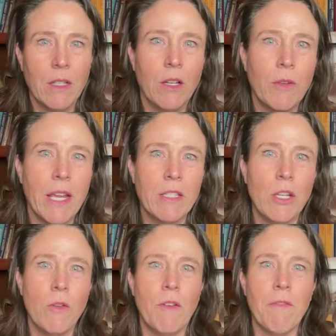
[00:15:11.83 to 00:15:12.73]
Okay,
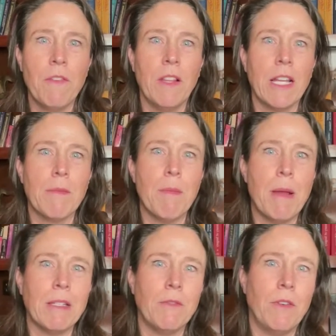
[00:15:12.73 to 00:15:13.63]
so if I feel like I'm
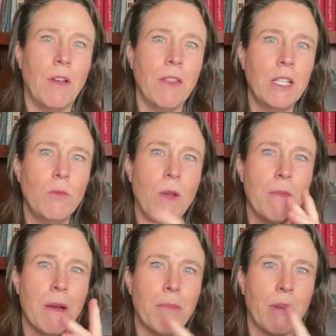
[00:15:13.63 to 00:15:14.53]
about to fall this way,
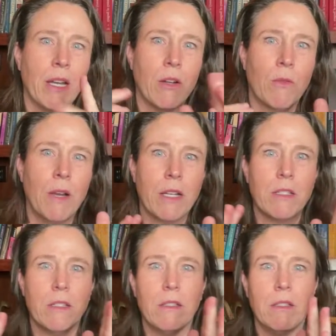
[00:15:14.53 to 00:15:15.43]
my brain
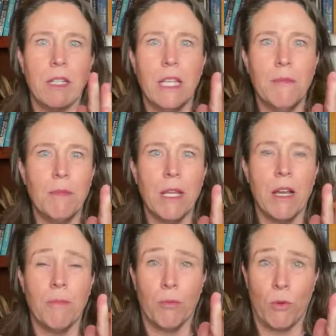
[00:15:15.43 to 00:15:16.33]
corrects to keep me
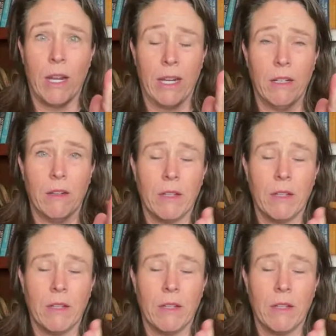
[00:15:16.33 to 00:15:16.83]
upright.